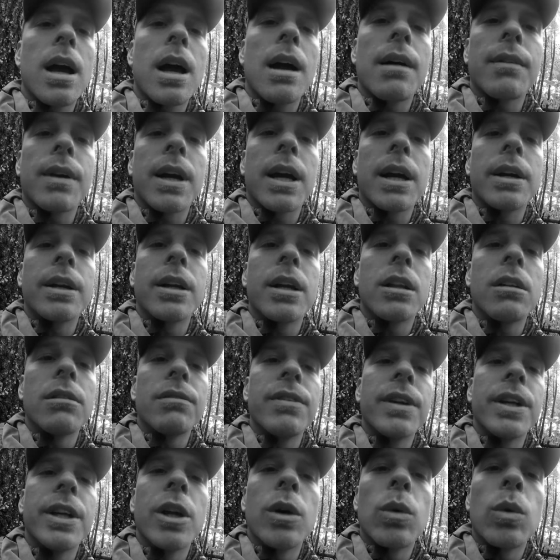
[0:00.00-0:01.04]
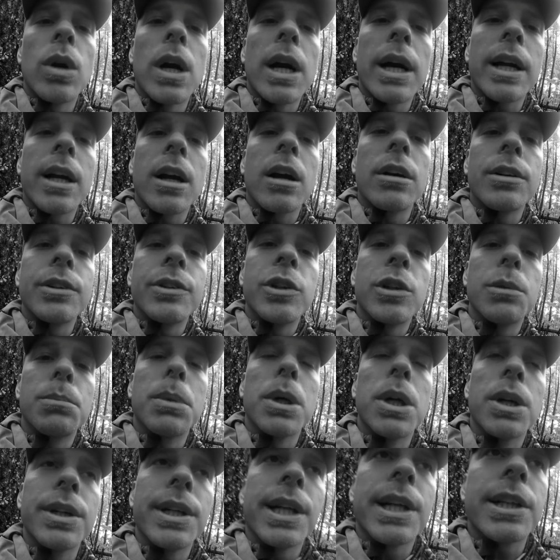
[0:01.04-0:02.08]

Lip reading: I've got another video where I called to a bird